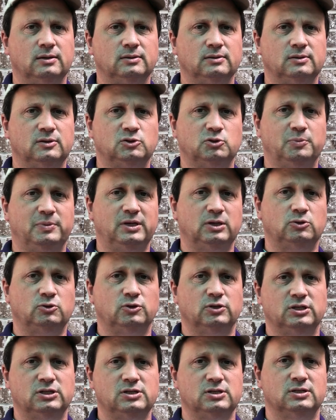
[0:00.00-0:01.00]
there's been a
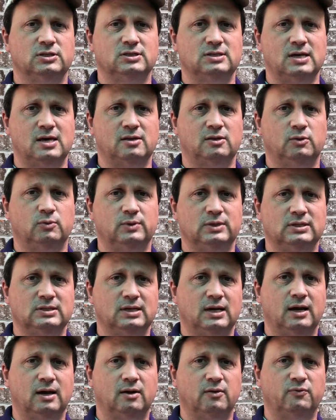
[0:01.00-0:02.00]
tradition in South
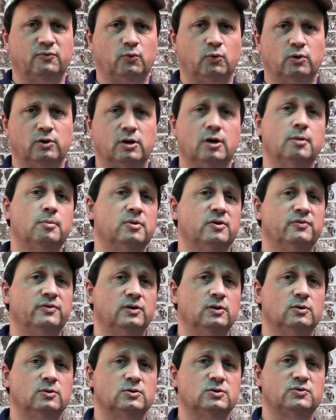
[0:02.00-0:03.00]
Louisiana for a number of
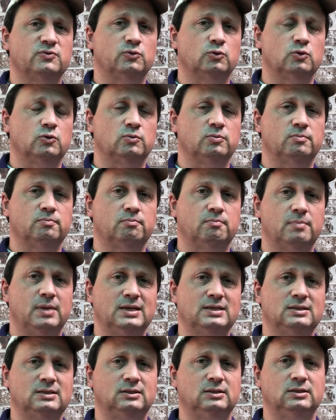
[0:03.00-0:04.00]
years for
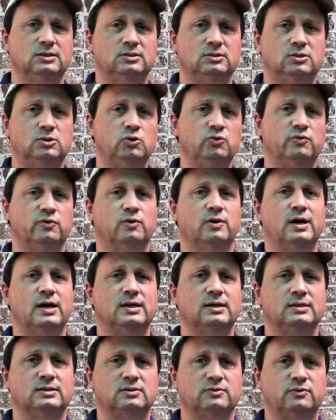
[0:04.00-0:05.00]
basically two
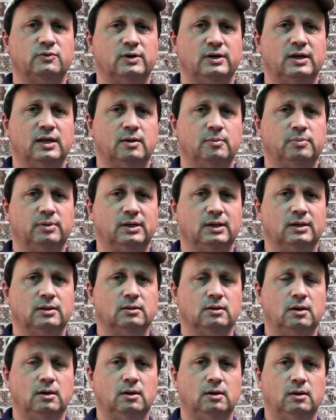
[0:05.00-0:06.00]
varieties of green eggplant.
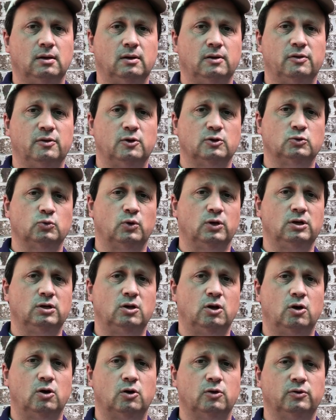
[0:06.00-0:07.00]
There's one
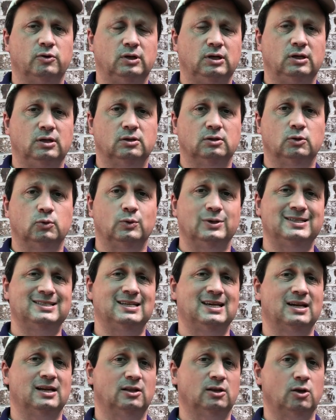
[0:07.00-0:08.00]
called the
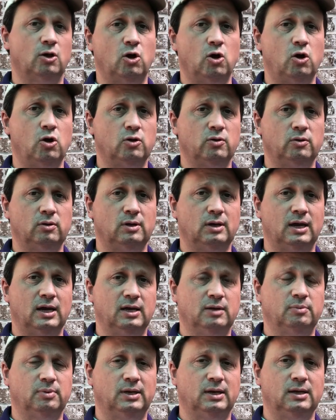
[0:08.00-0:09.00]
Louisiana Long
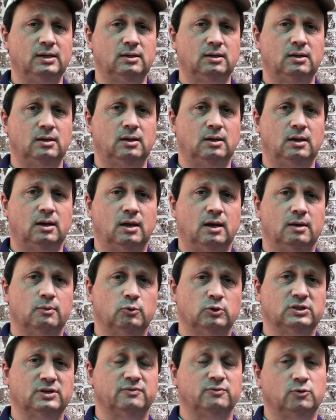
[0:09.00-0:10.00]
Eggplant,
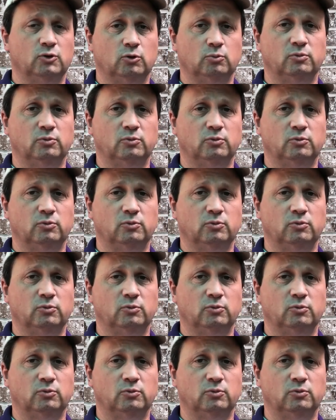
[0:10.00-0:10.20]
which I've grown